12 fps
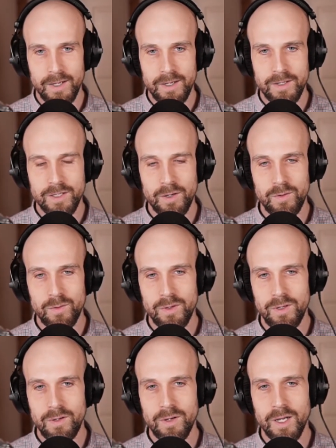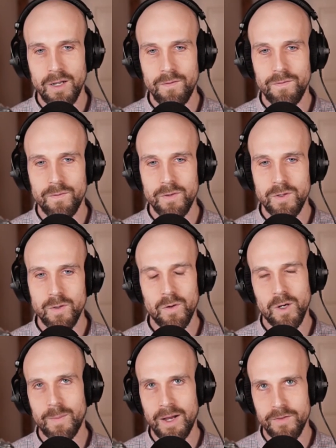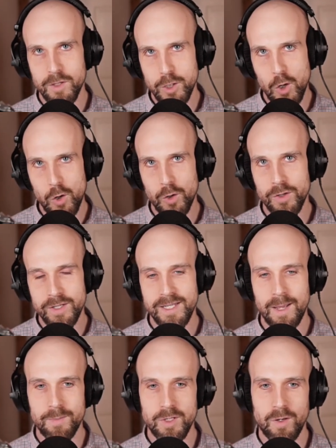So you kind of talk about this concept